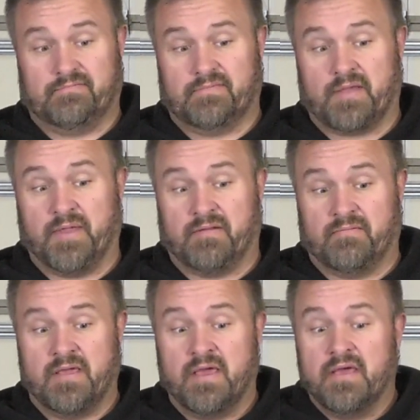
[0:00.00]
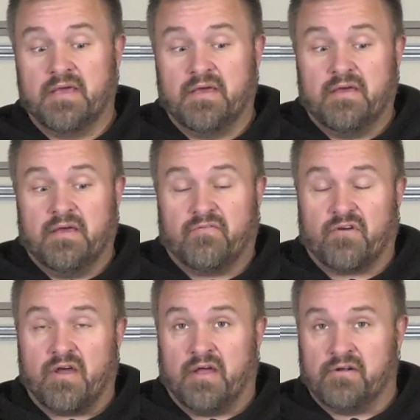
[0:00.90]
I mean, for
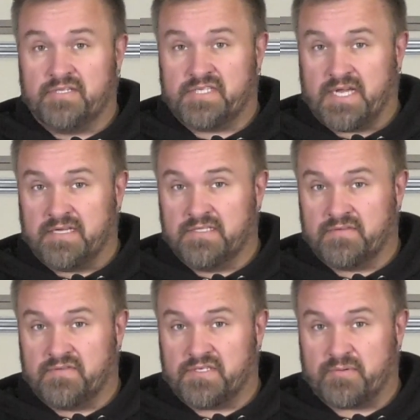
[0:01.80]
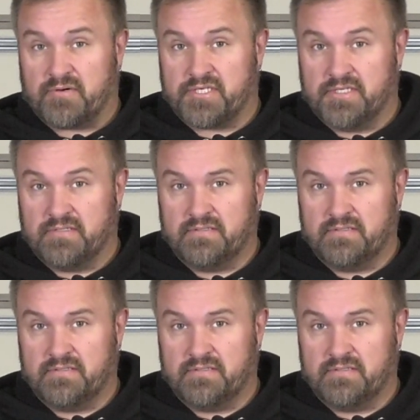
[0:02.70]
100 seconds of dispersion.